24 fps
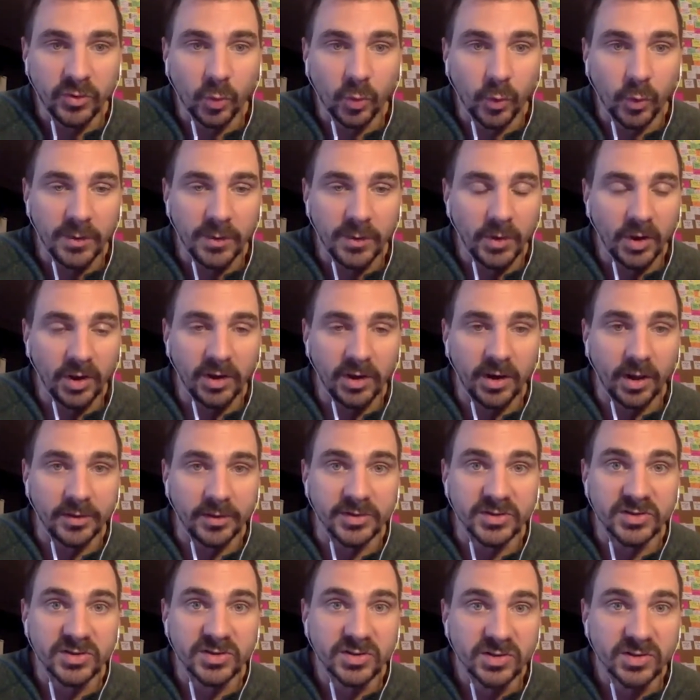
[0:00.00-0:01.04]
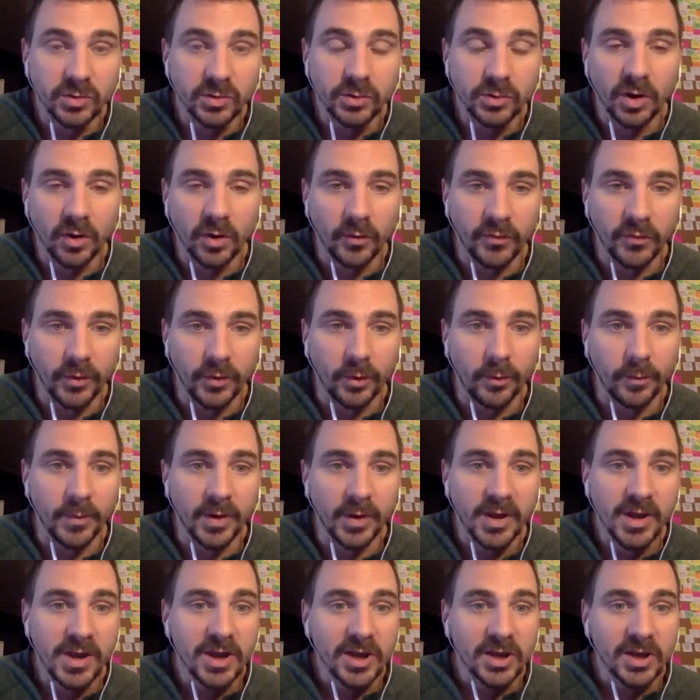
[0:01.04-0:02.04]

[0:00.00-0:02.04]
$20 million studio film